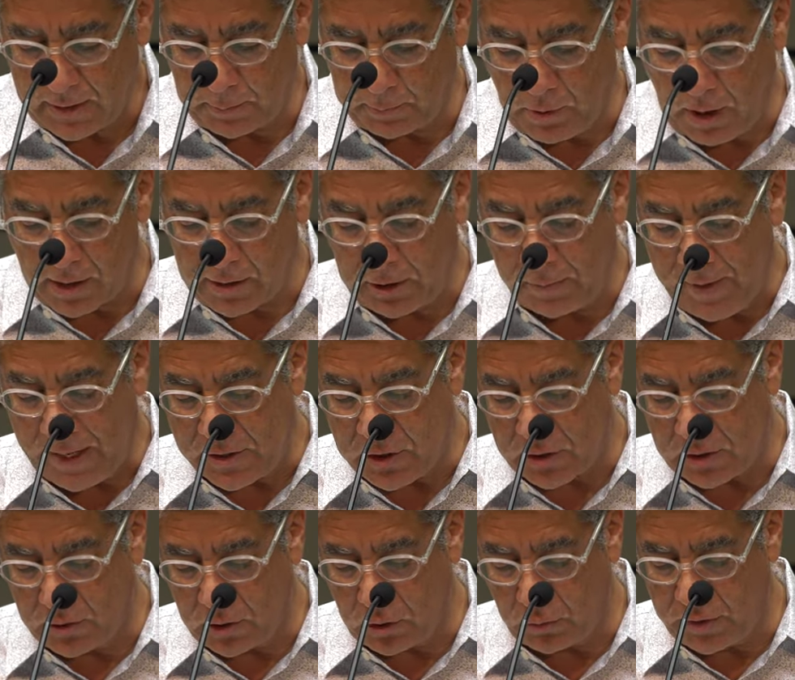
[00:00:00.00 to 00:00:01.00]
the
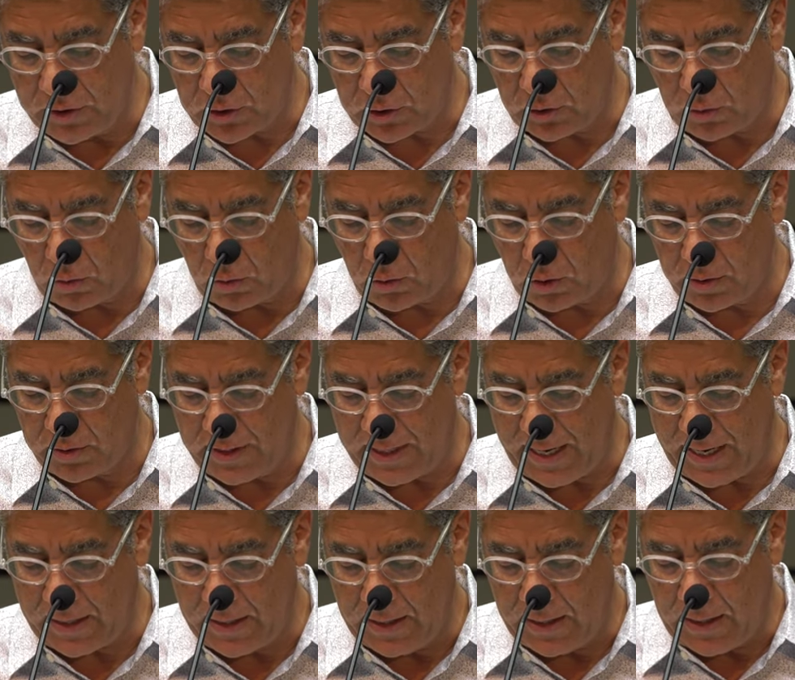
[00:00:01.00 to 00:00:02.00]
proclamation to restore
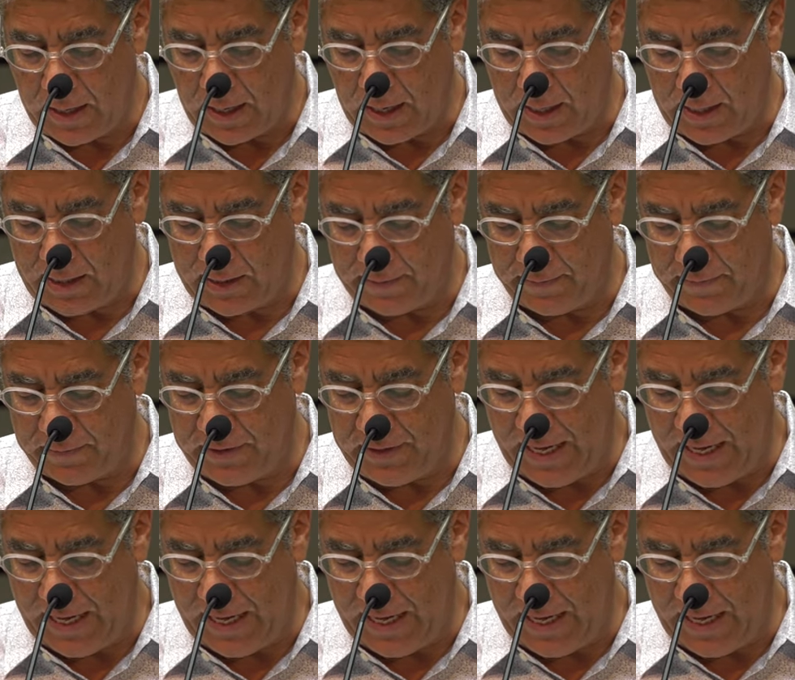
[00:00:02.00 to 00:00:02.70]
the um,